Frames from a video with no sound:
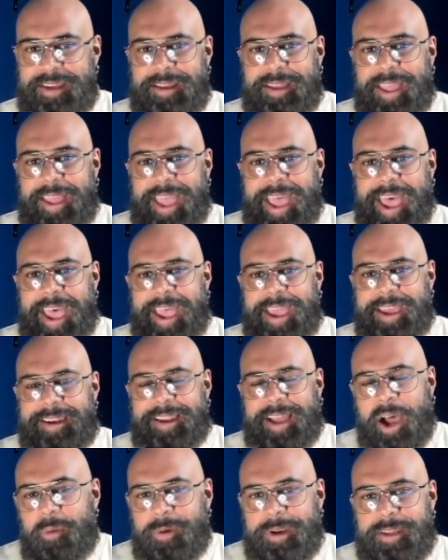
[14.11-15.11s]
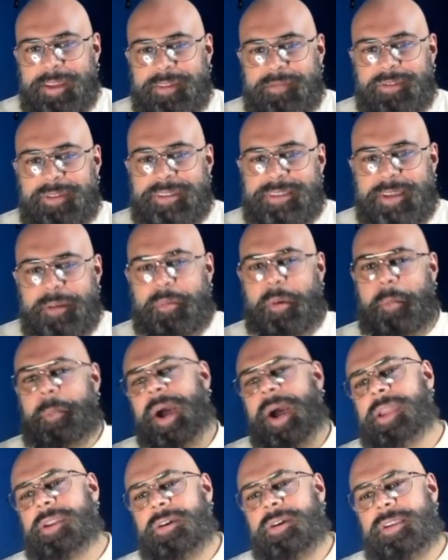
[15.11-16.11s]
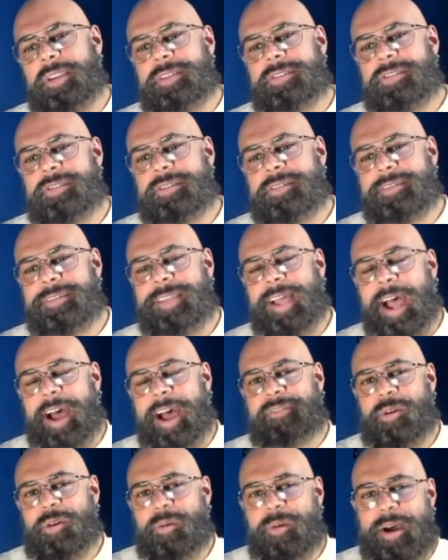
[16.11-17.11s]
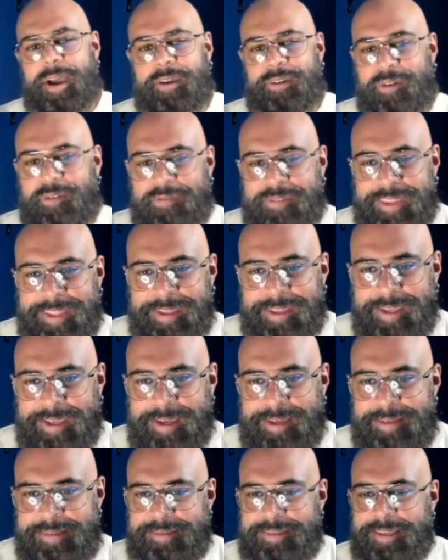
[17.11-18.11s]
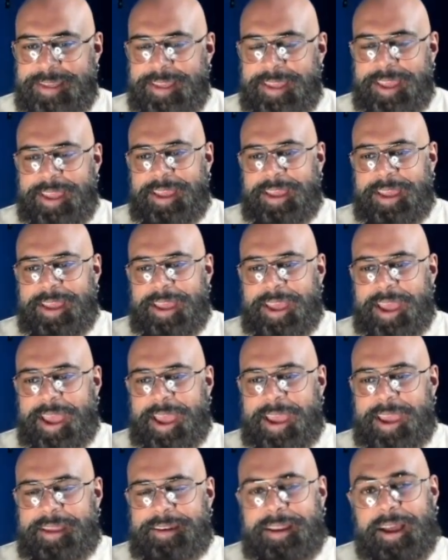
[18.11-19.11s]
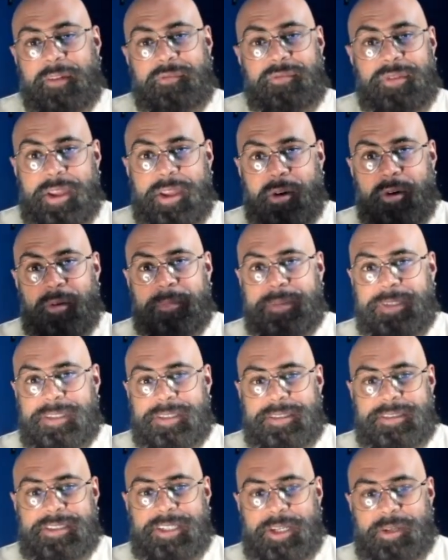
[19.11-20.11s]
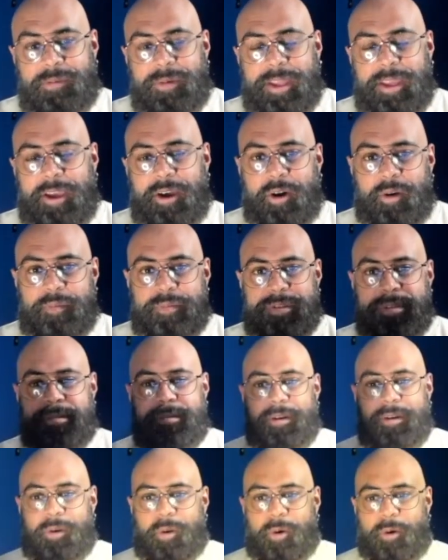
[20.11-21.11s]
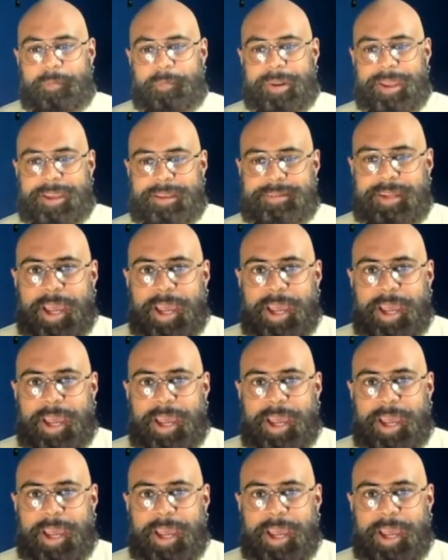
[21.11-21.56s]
And I want to give you some of my knowledge that I've acquired over the years, and I really hope just generally helps Law players.